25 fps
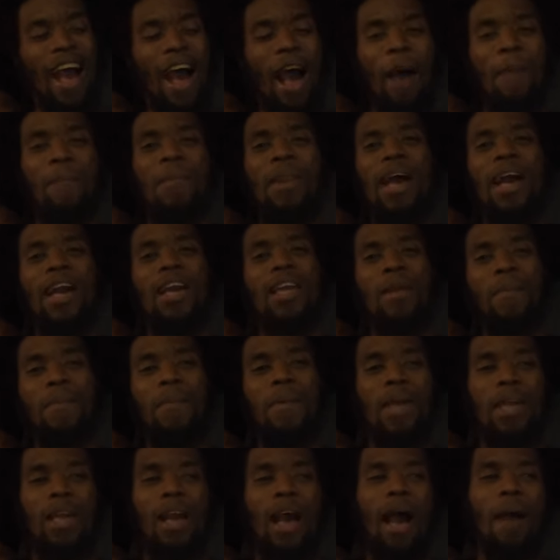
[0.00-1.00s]
I'm not gonna
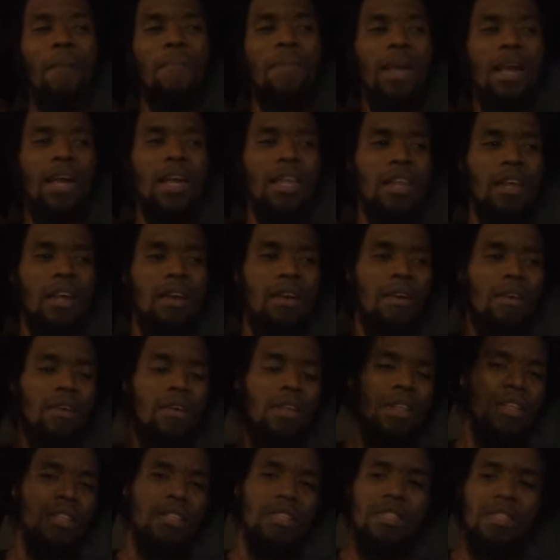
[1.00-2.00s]
pick I'm not gonna
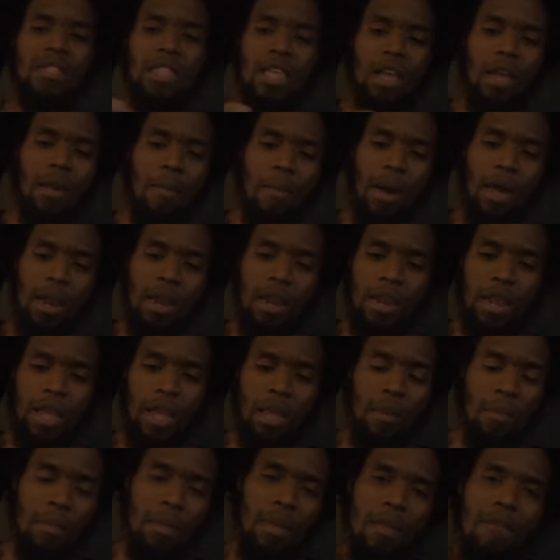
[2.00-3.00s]
think about a
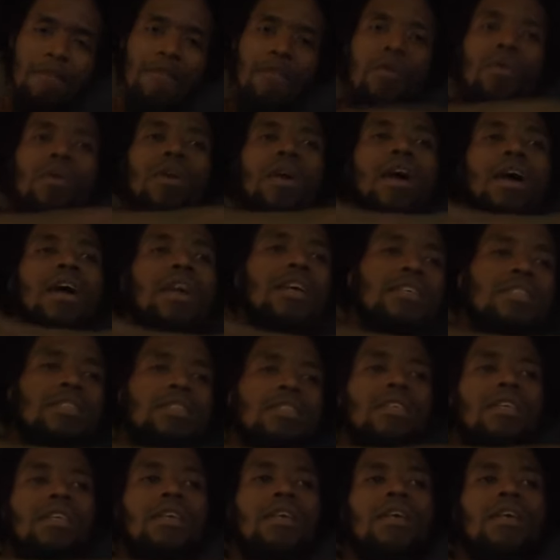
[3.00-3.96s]
name. If you guys